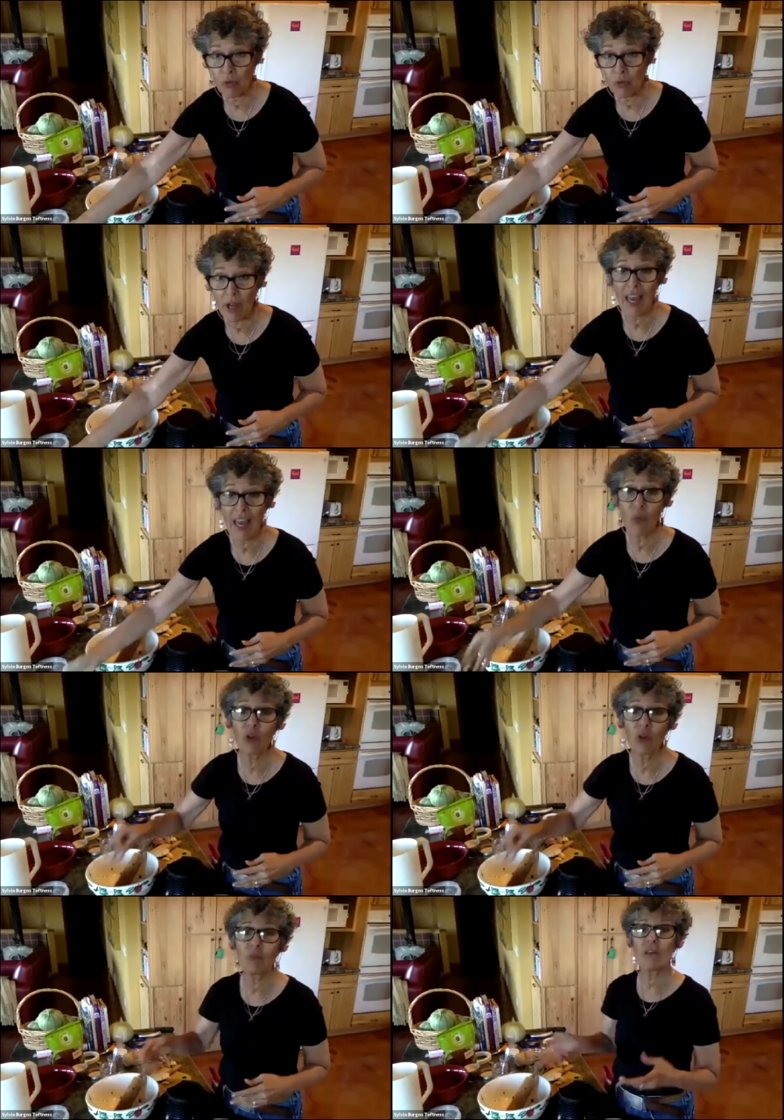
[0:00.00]
That will
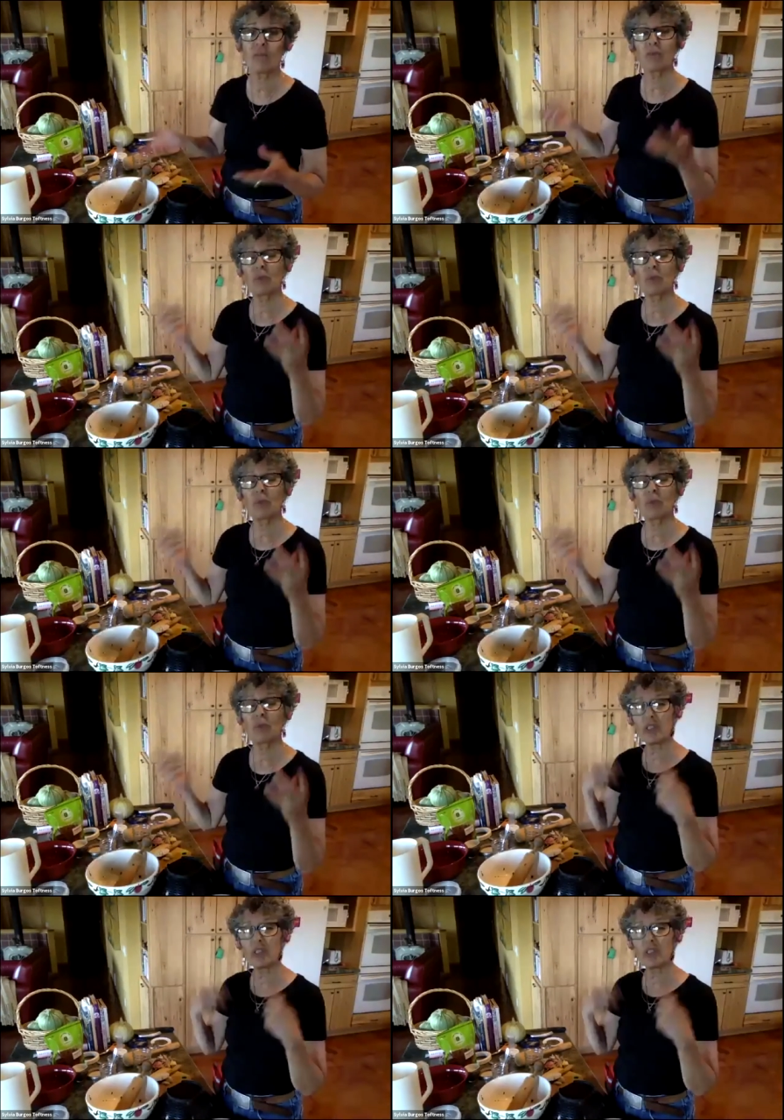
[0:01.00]
be put into the
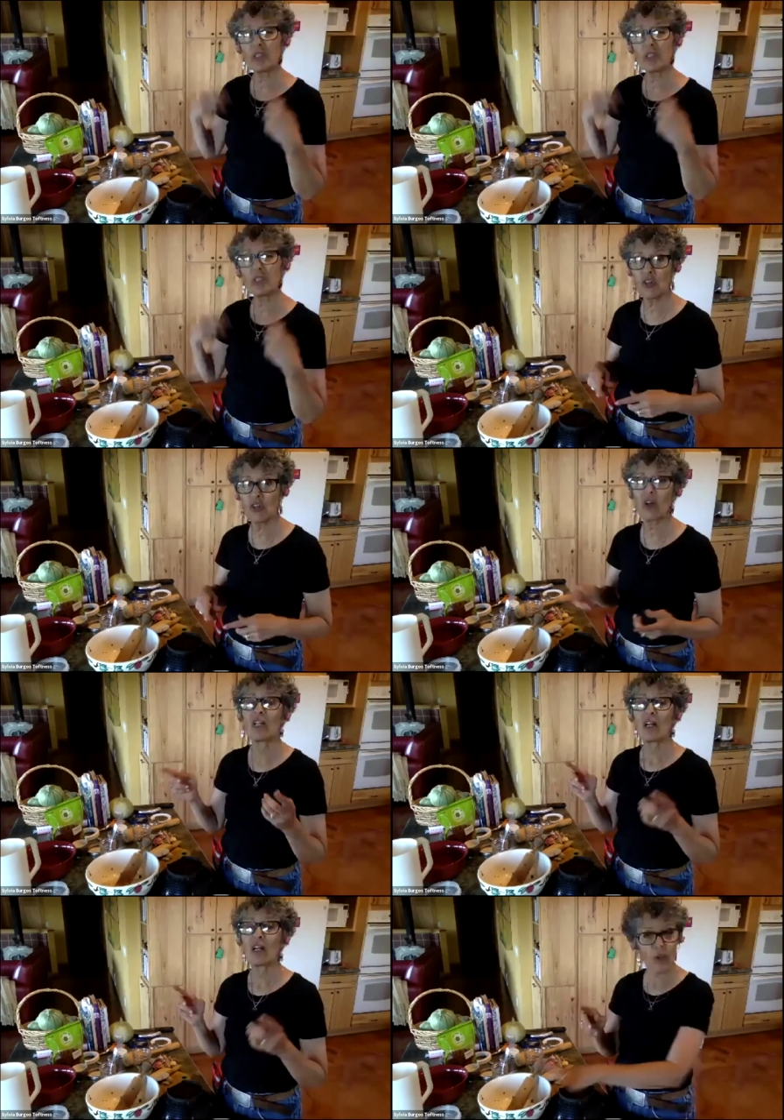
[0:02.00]
jar,
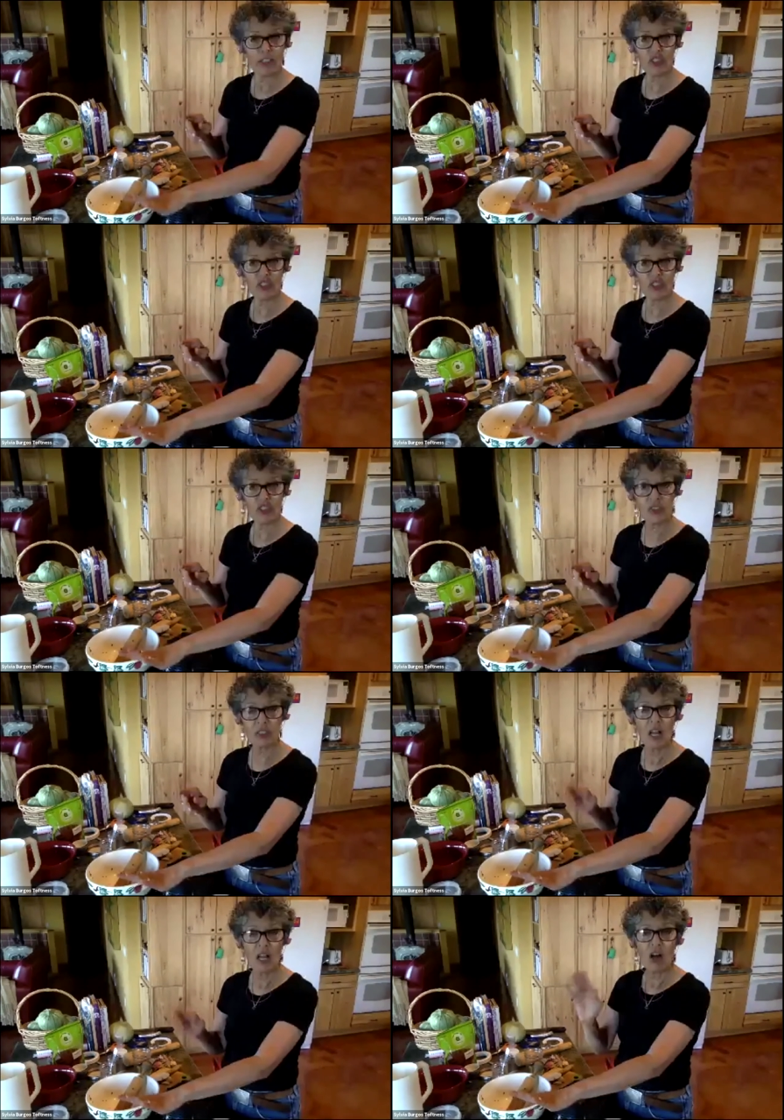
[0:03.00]
those radishes,
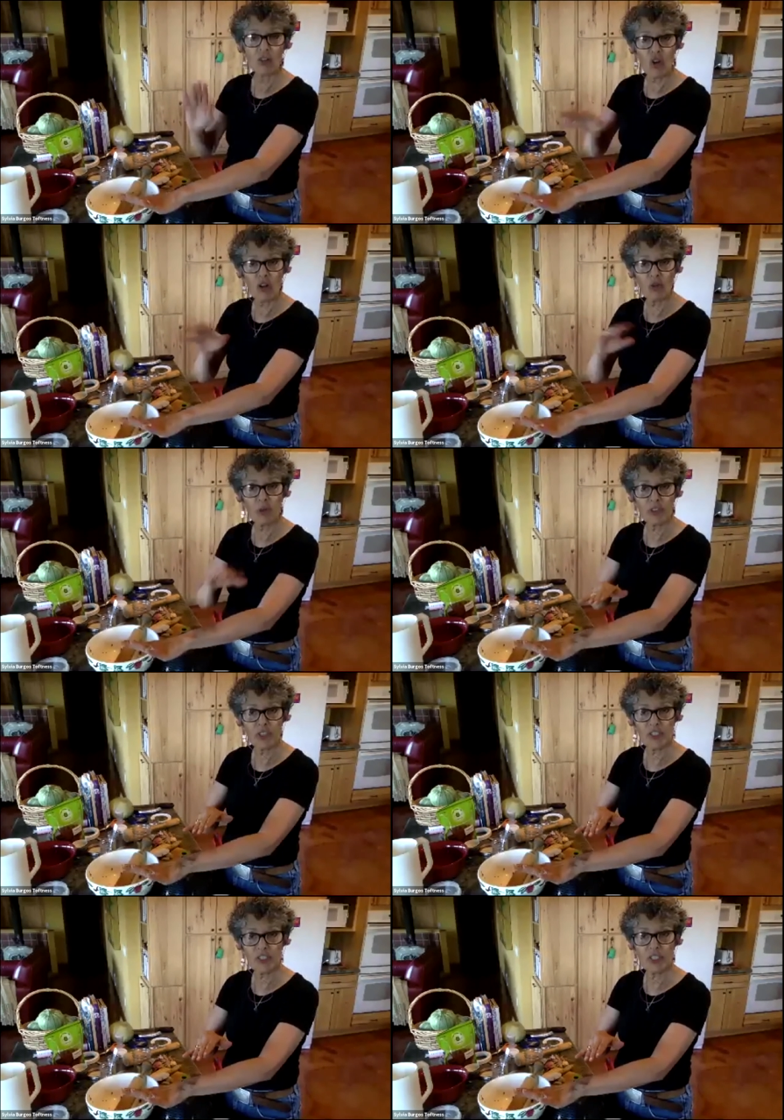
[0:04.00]
along with the
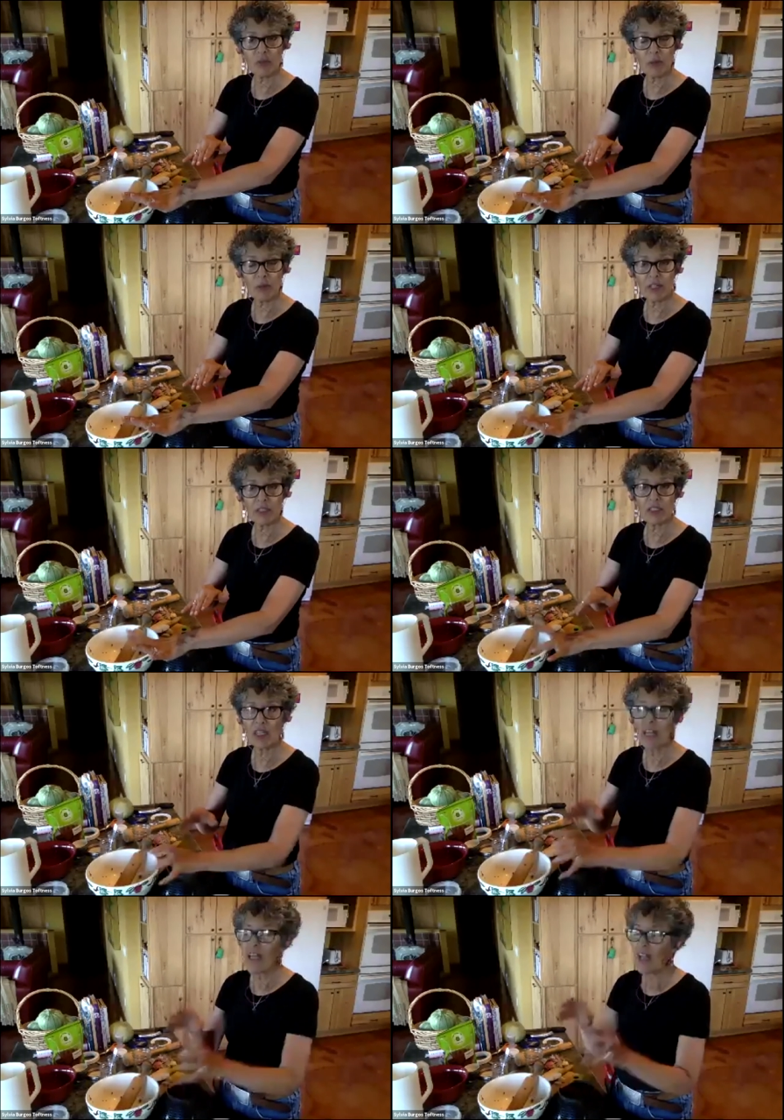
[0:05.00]
seasoning paste,
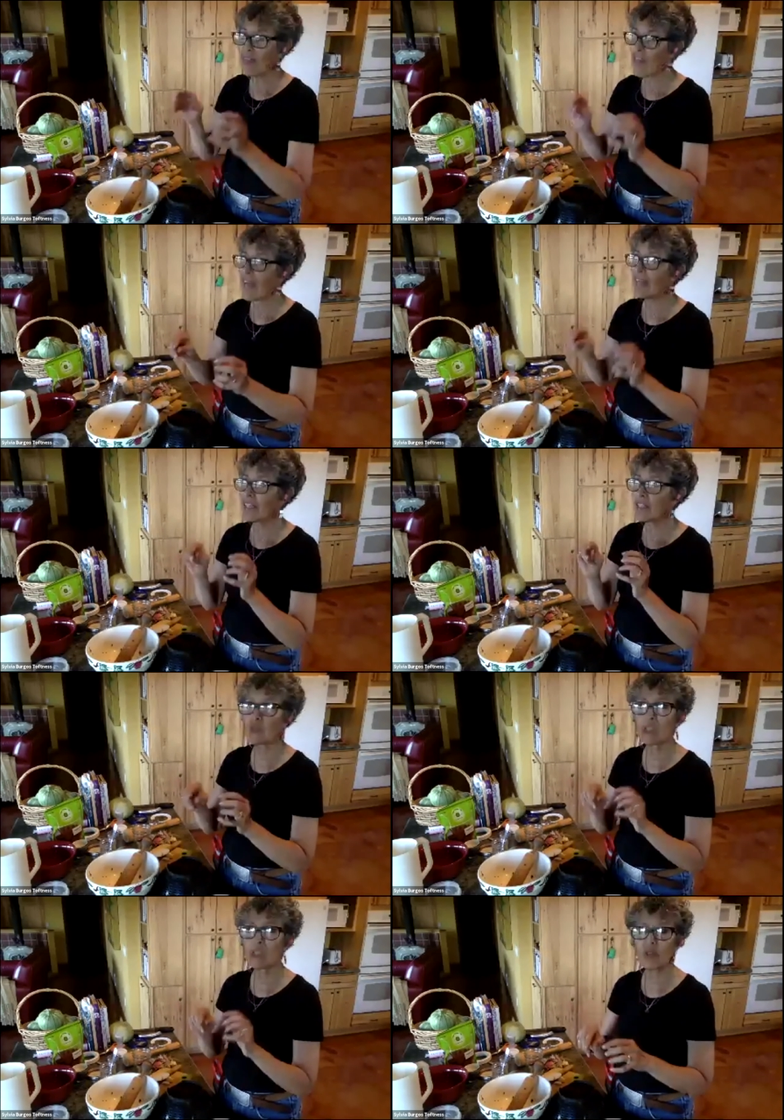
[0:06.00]
and that is
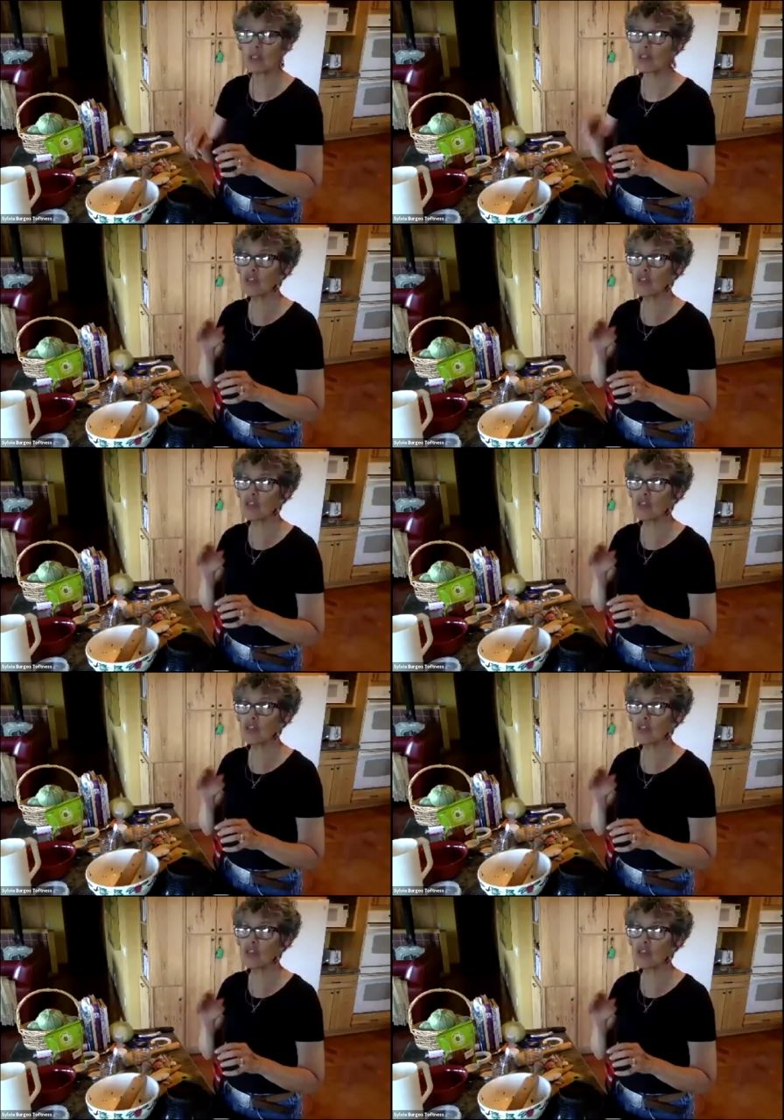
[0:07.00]
really critical.